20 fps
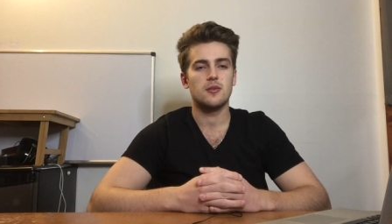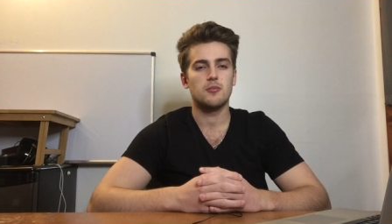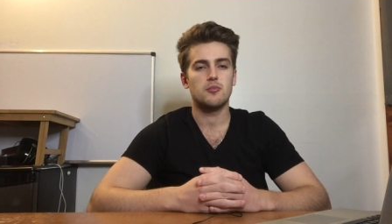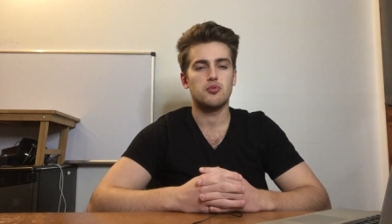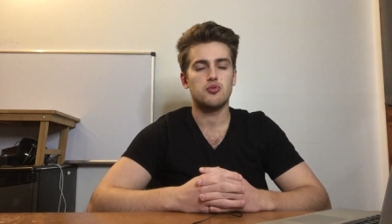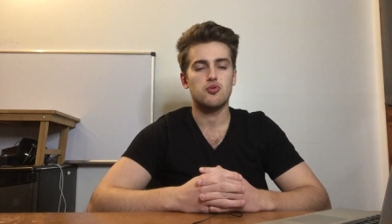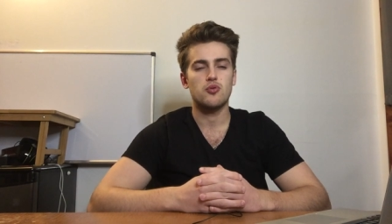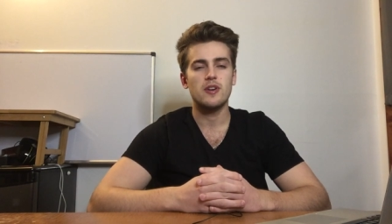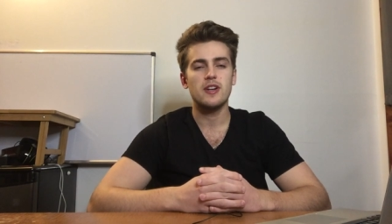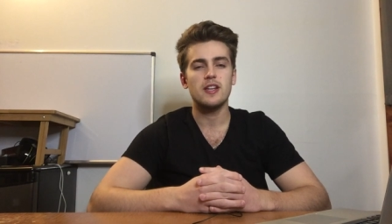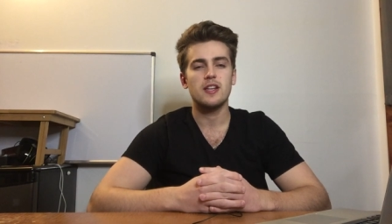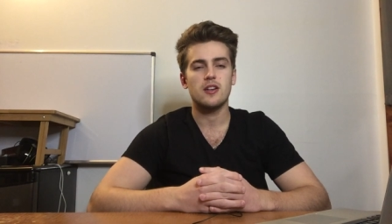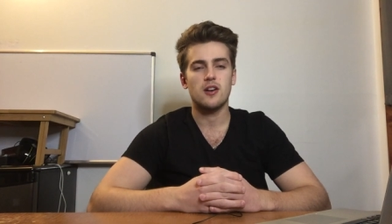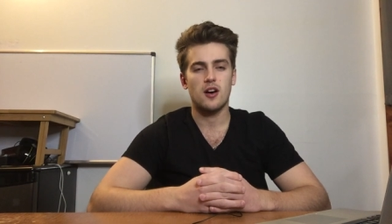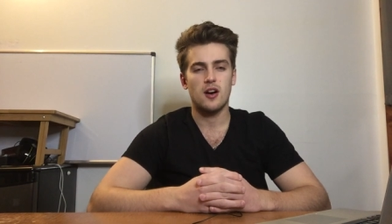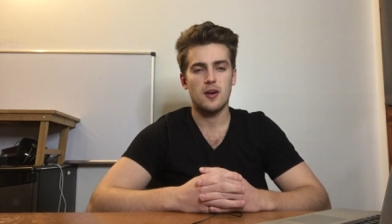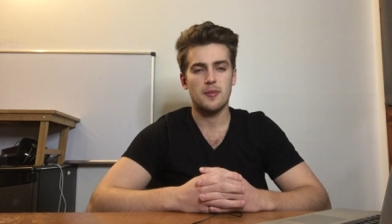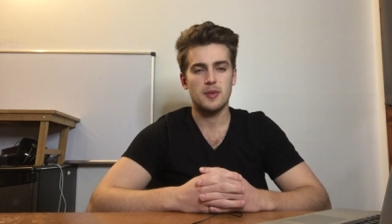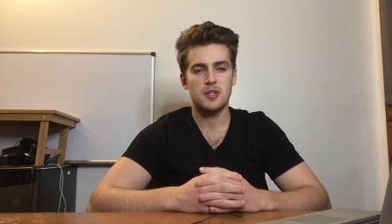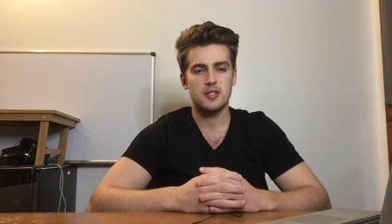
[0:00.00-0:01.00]
pretty
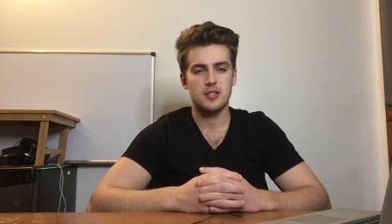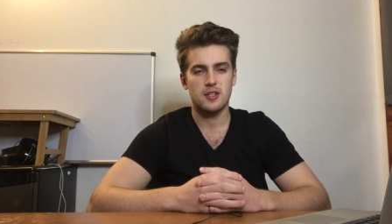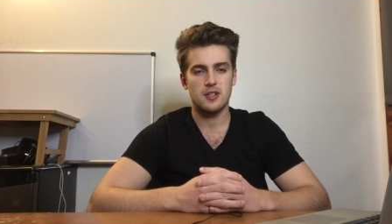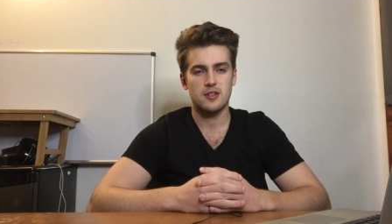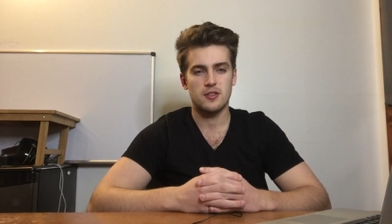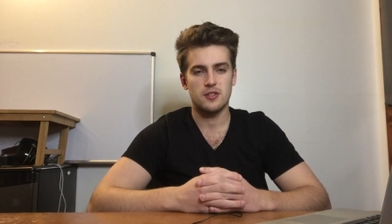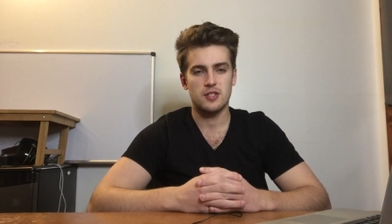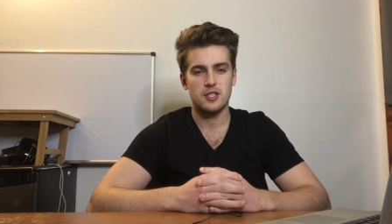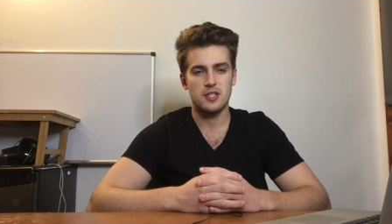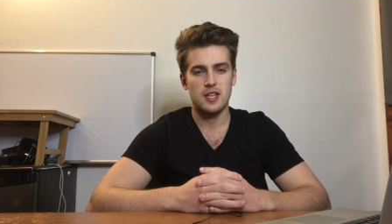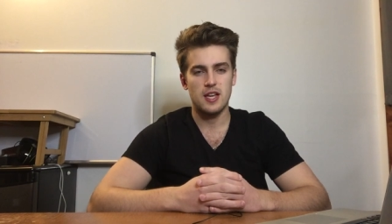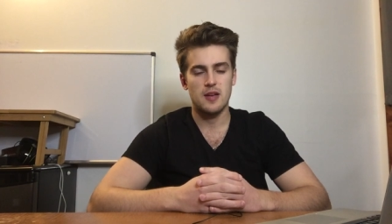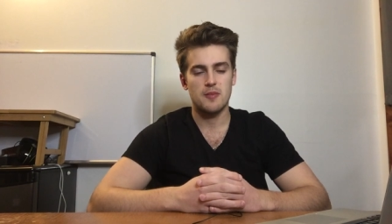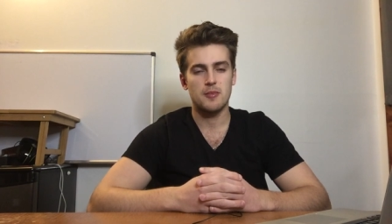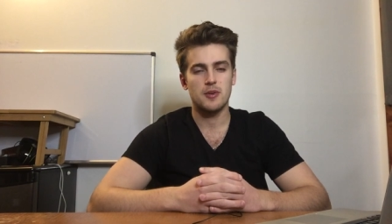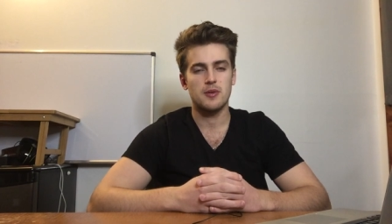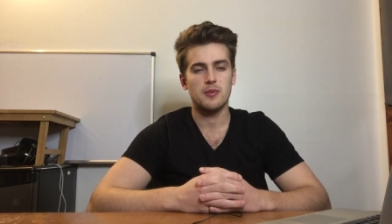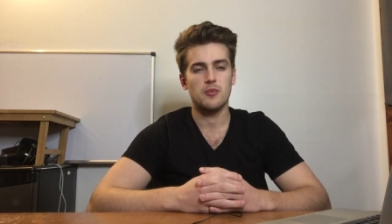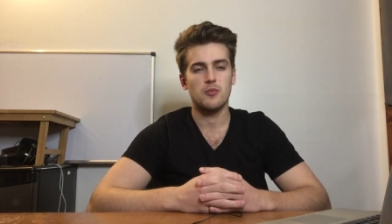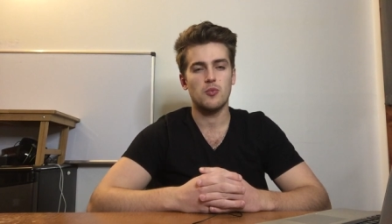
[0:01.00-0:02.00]
common to understand,
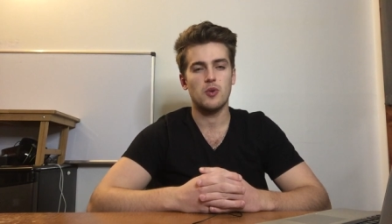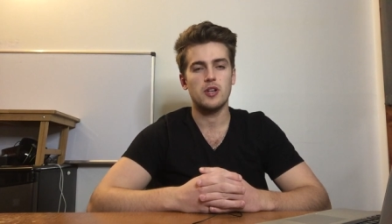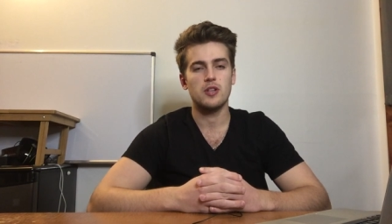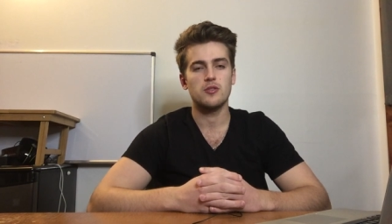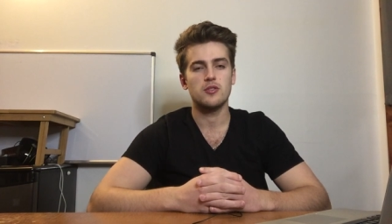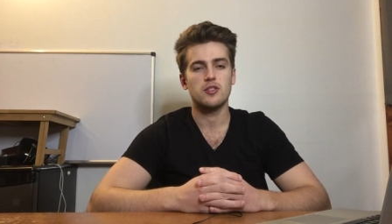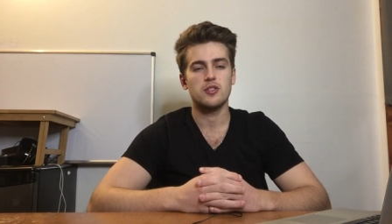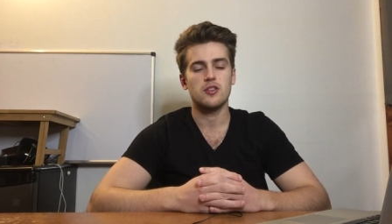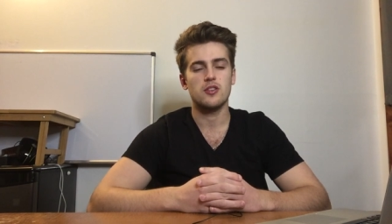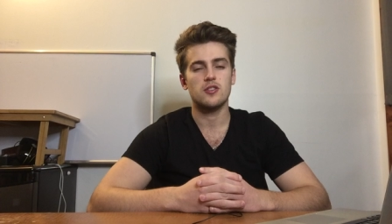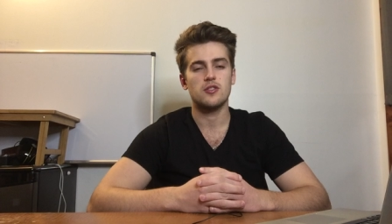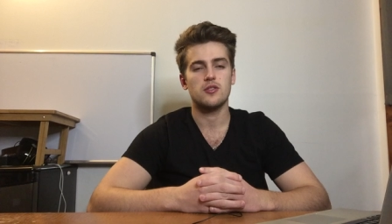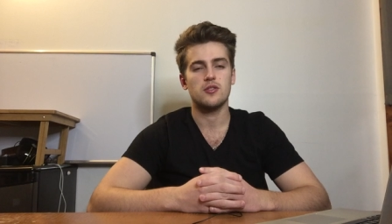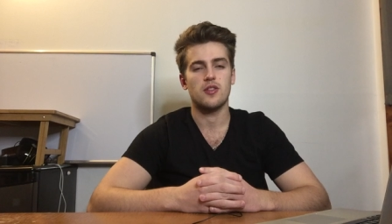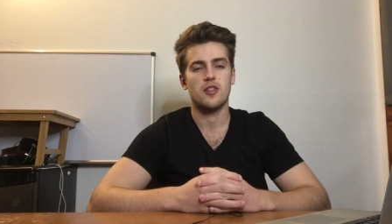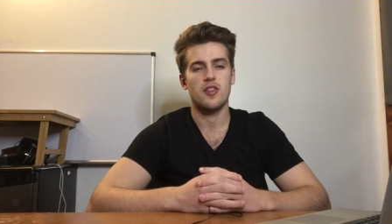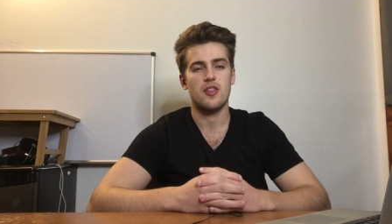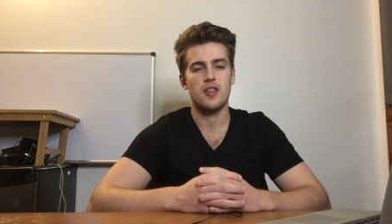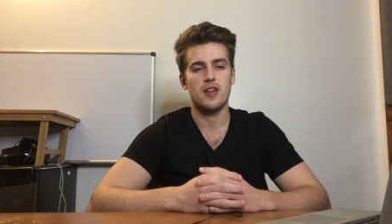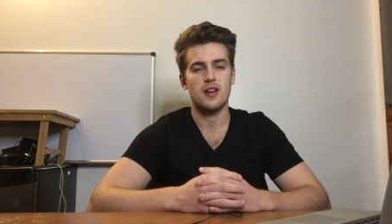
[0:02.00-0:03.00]
but when you start to
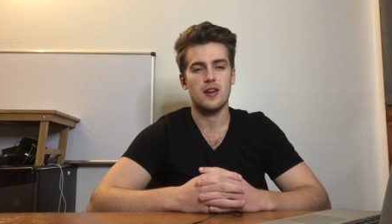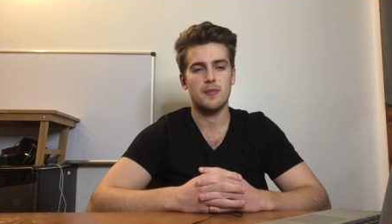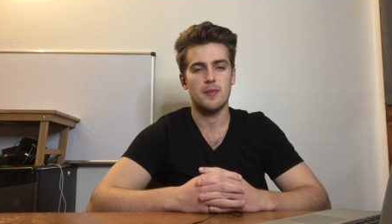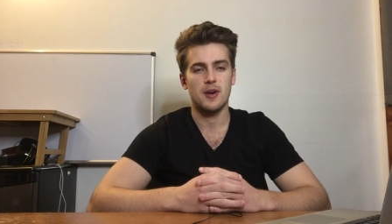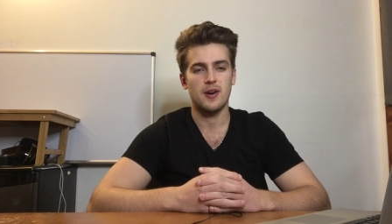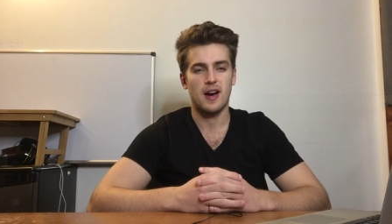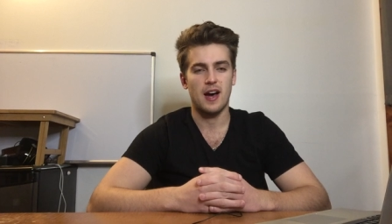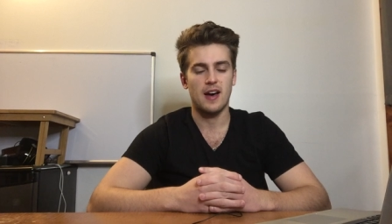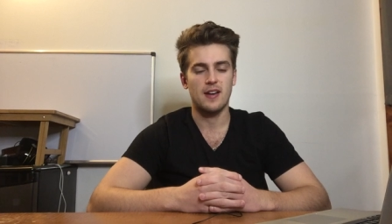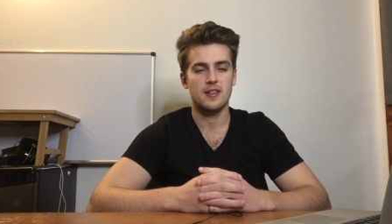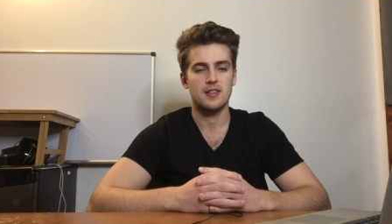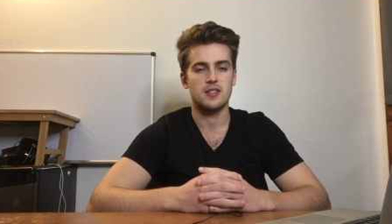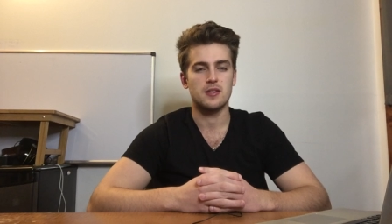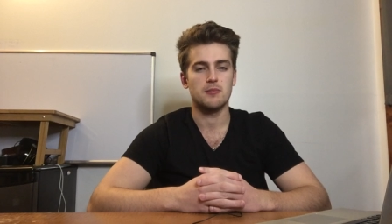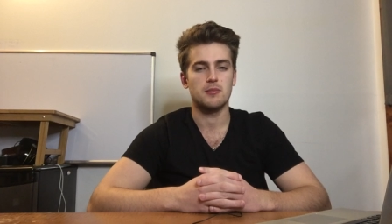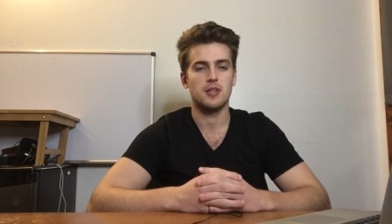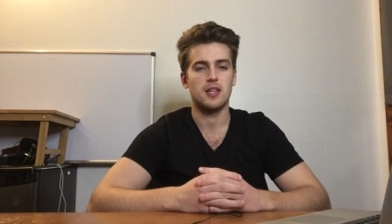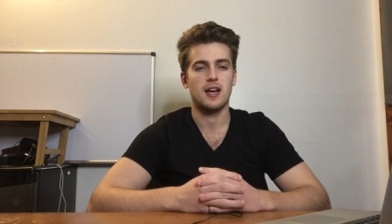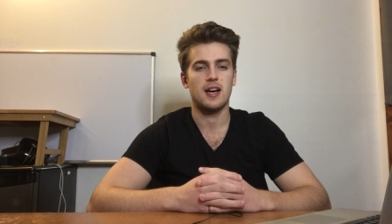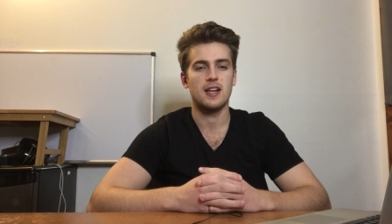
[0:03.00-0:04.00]
think about how this
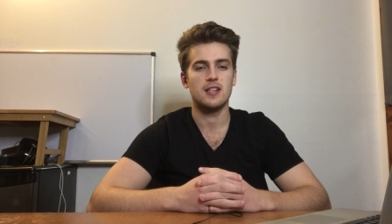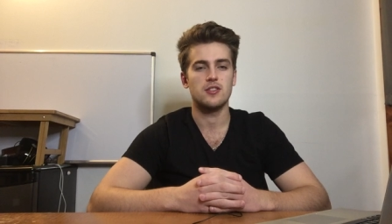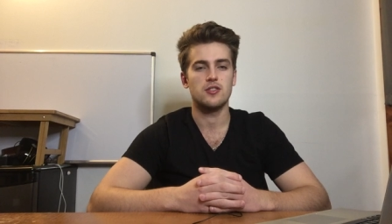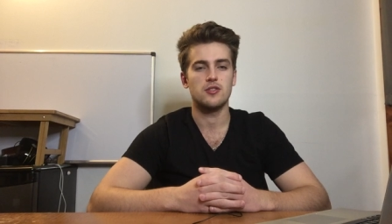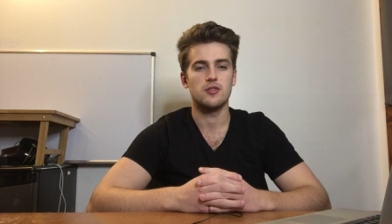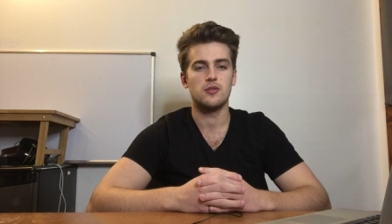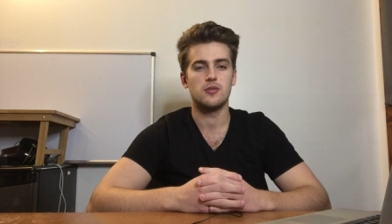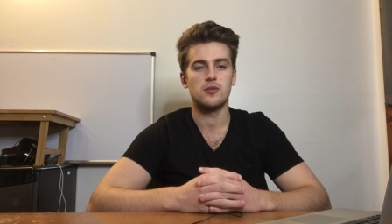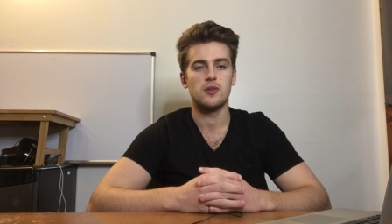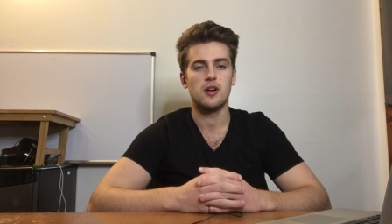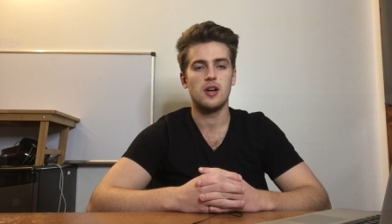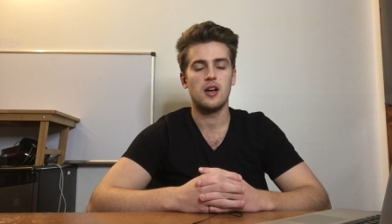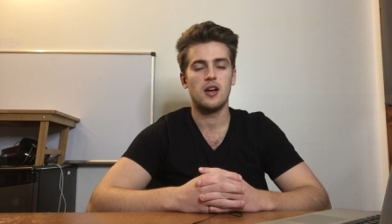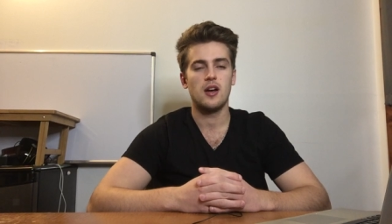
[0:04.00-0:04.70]
applies to